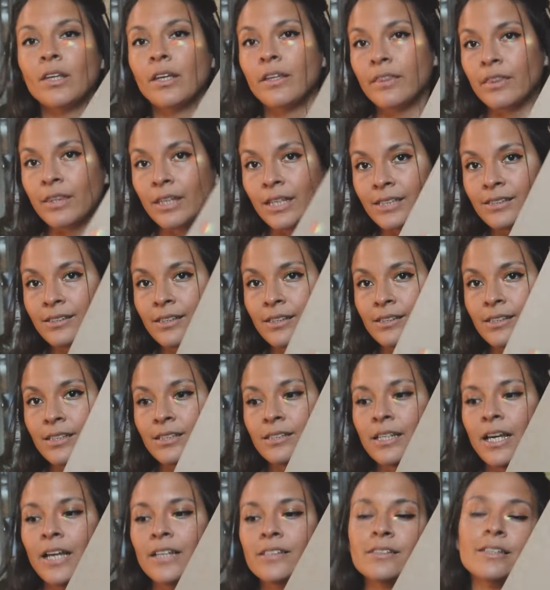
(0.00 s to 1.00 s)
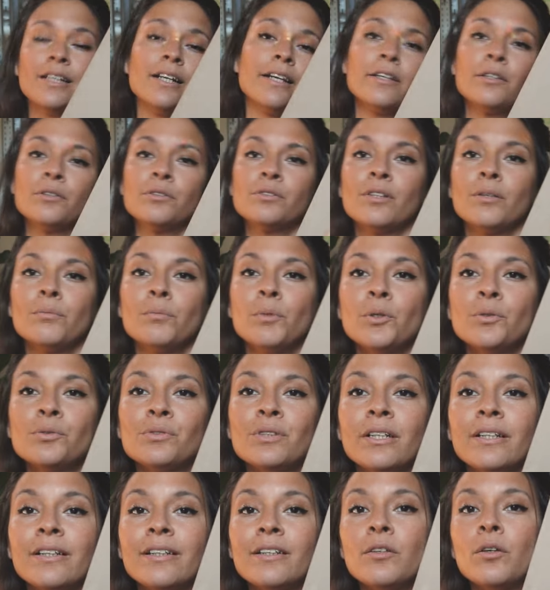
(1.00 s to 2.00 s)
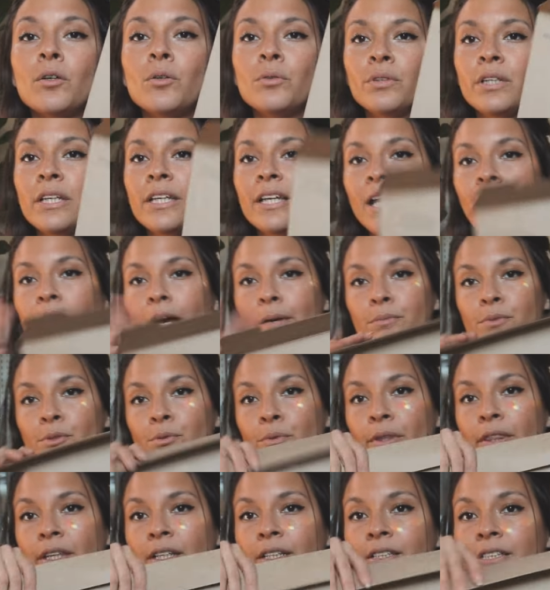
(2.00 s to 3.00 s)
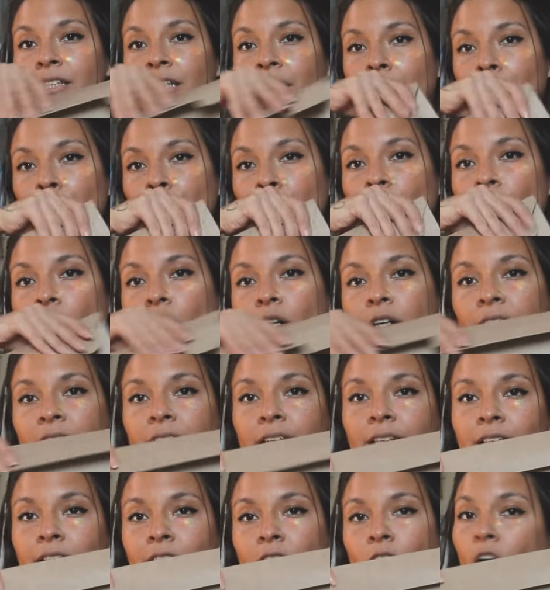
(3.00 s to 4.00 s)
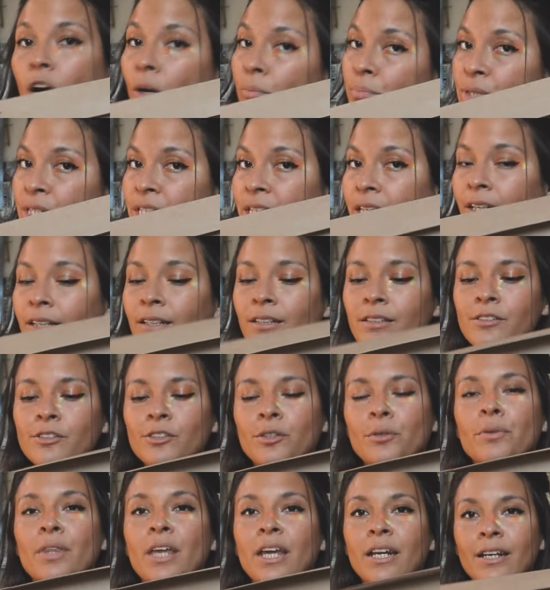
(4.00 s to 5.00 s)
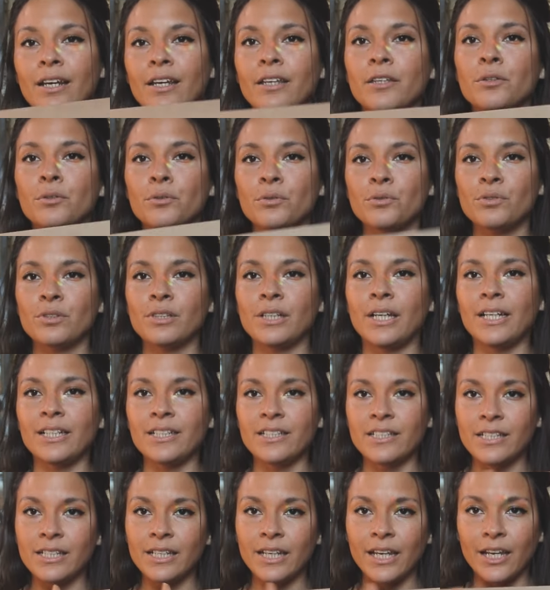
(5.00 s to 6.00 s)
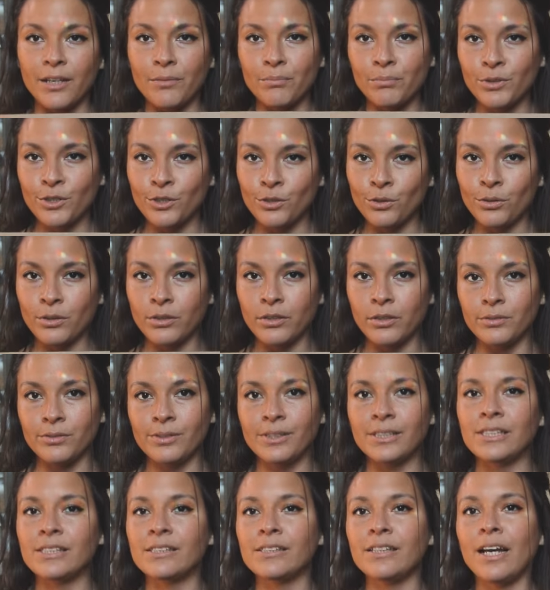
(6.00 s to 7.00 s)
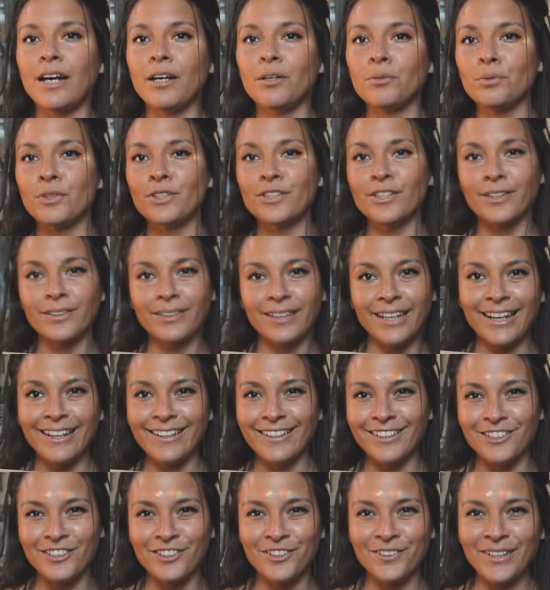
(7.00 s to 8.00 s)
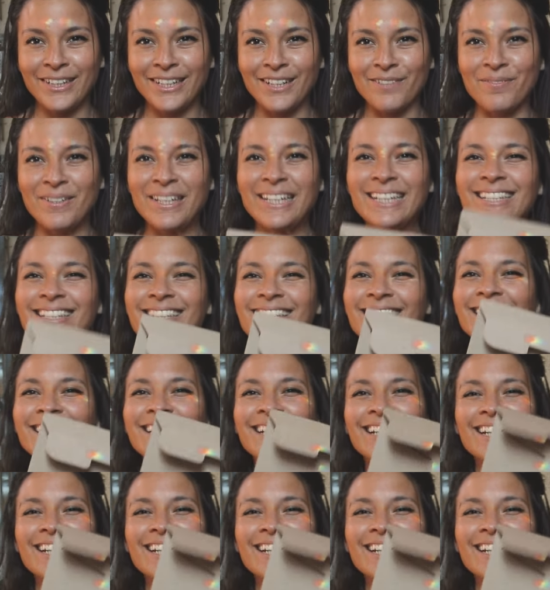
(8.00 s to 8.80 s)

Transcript: This is the size that I use the most, and it only comes with a tab locking option. So then I use a tape to close this down, which I'll get into in a bit.